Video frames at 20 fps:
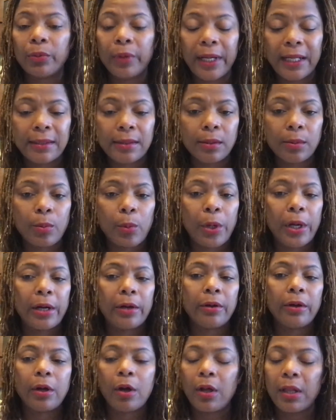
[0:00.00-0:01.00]

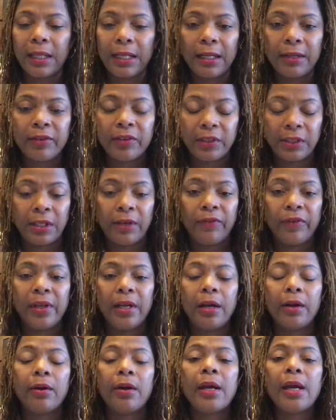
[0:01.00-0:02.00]
ransomware and all that other stuff in
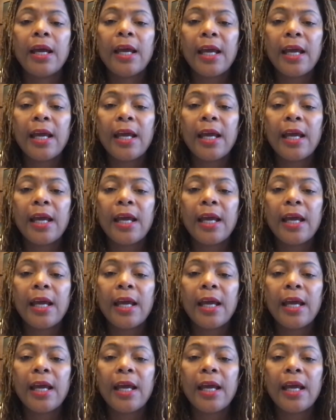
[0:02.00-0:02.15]
there.